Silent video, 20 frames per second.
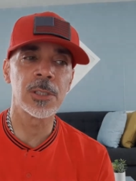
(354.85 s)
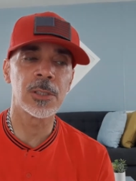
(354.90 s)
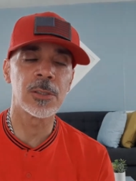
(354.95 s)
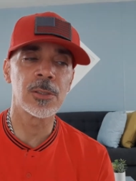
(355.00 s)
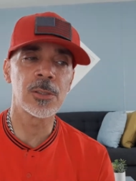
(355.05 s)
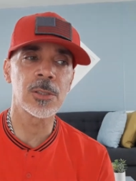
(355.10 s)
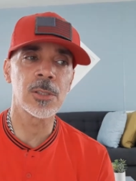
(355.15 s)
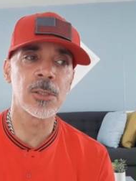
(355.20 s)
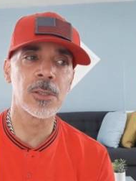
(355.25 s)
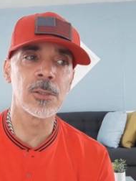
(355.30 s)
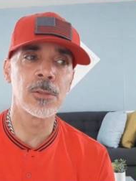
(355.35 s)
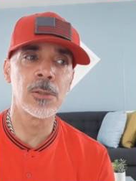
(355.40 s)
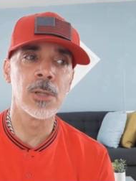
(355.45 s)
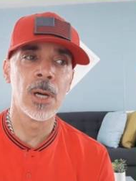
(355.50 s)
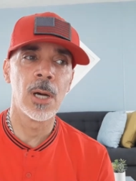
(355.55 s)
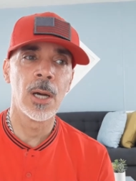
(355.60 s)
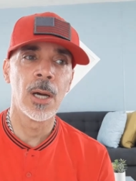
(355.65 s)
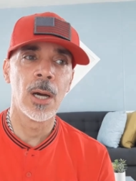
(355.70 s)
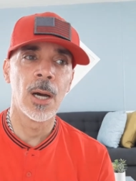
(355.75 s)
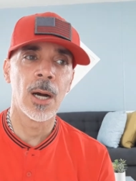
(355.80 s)
and so
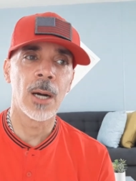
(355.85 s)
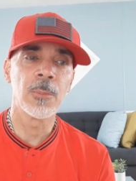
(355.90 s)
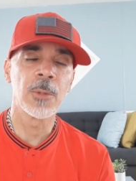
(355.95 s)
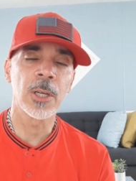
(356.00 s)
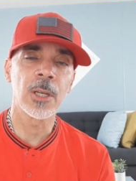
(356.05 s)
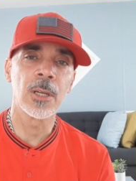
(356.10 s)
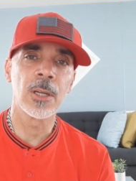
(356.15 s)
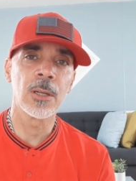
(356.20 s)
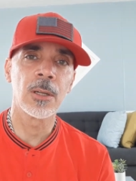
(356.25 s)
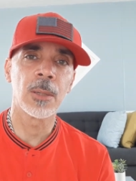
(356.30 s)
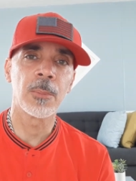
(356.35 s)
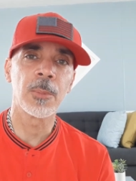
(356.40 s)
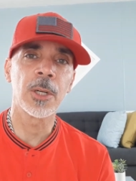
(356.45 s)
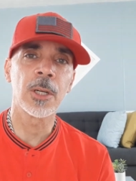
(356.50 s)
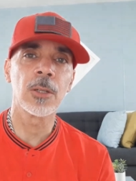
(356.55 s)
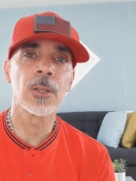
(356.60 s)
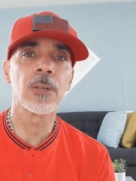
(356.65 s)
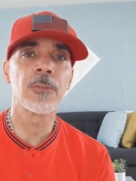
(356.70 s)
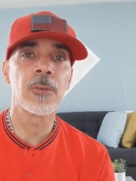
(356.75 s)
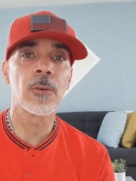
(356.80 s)
I'm going to
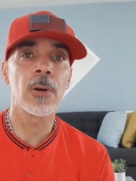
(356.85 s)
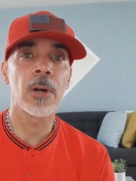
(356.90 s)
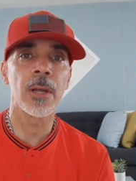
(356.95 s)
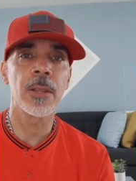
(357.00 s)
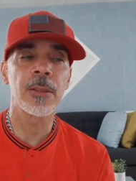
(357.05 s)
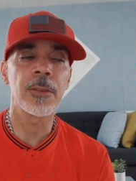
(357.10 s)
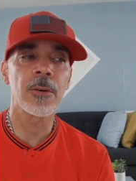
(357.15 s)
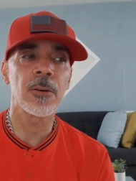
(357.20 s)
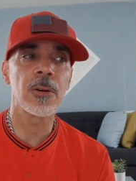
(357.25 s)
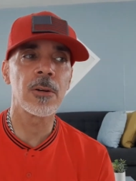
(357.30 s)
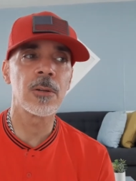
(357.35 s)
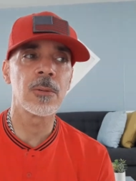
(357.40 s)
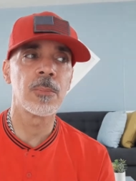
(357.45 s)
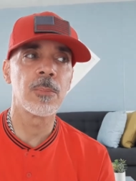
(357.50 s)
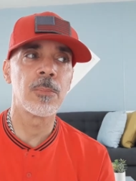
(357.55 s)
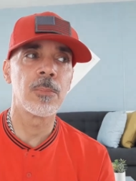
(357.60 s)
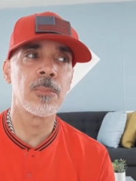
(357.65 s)
look for a third.